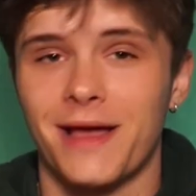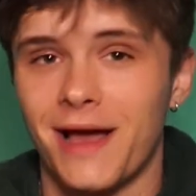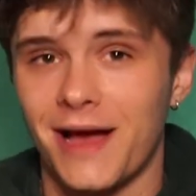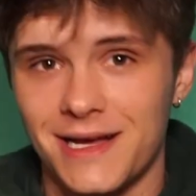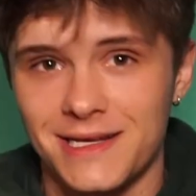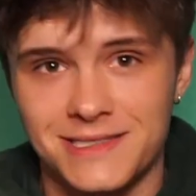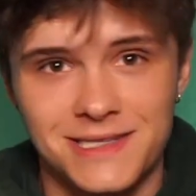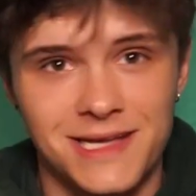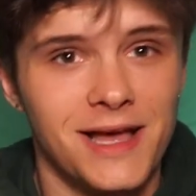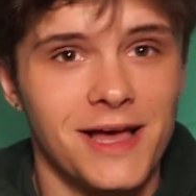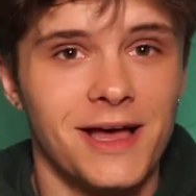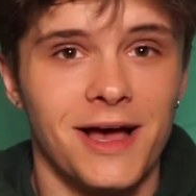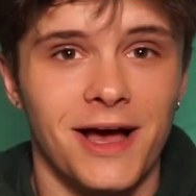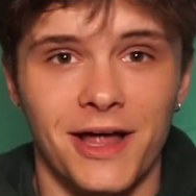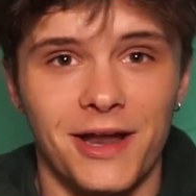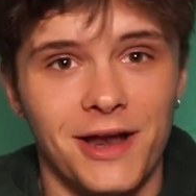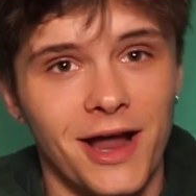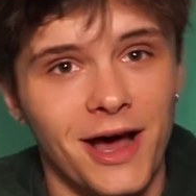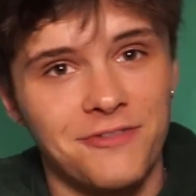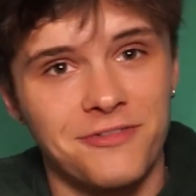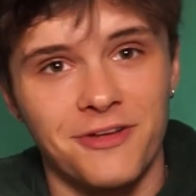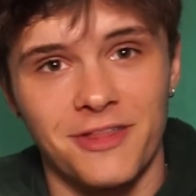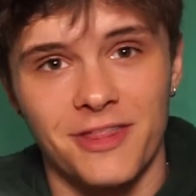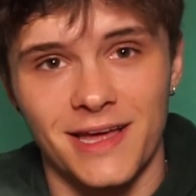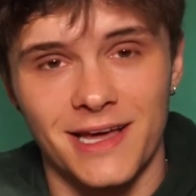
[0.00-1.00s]
guys,
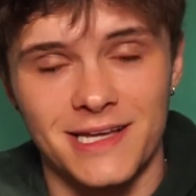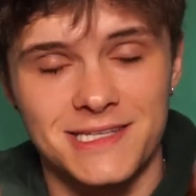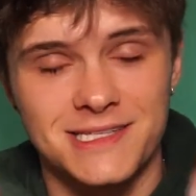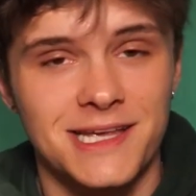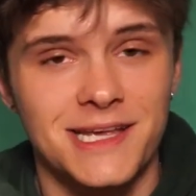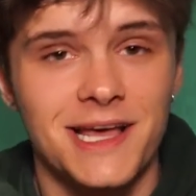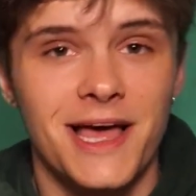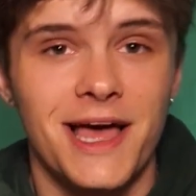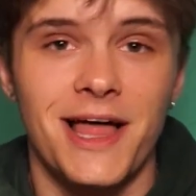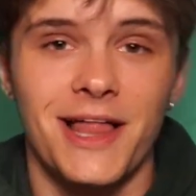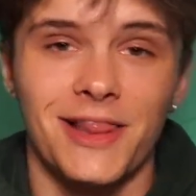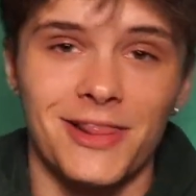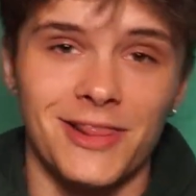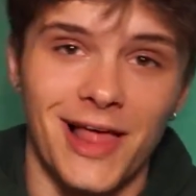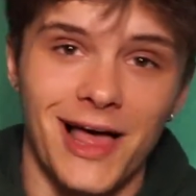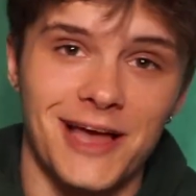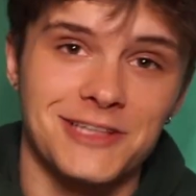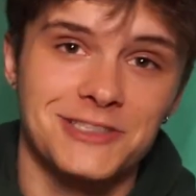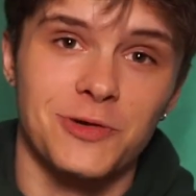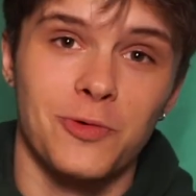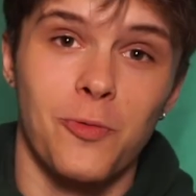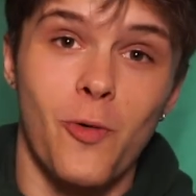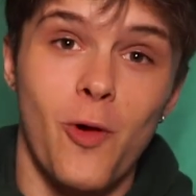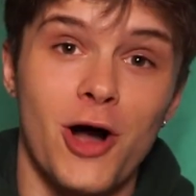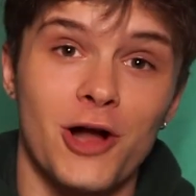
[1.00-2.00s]
enough of this.
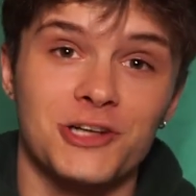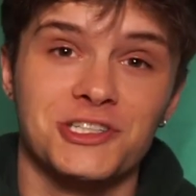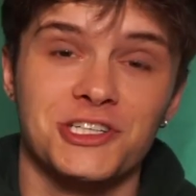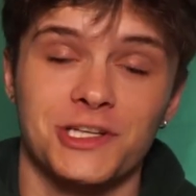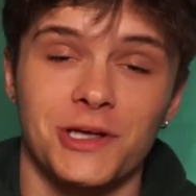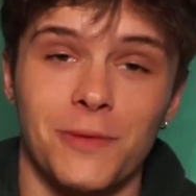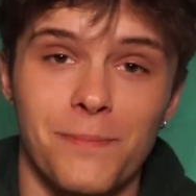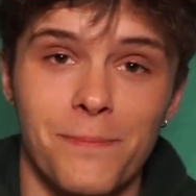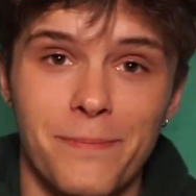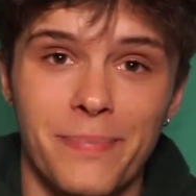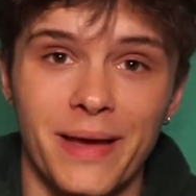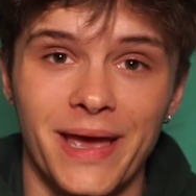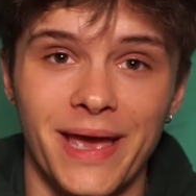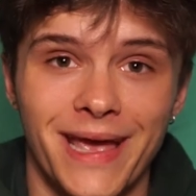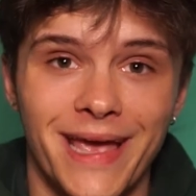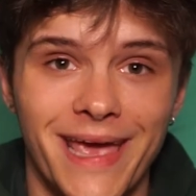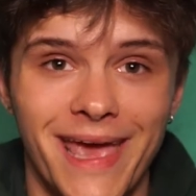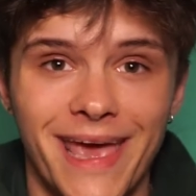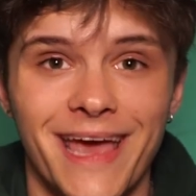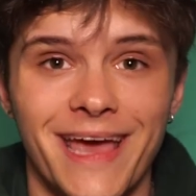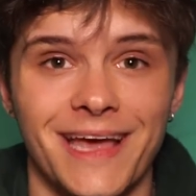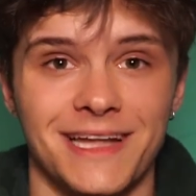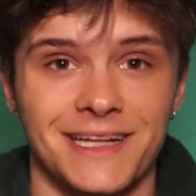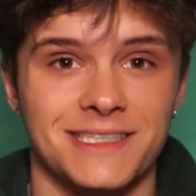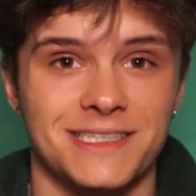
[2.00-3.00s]
Let's watch some big
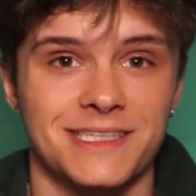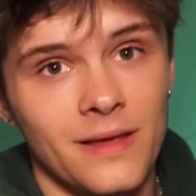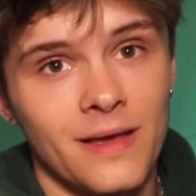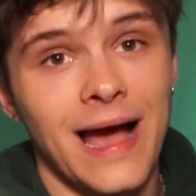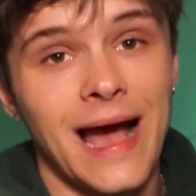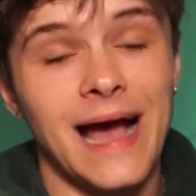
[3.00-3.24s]
hits.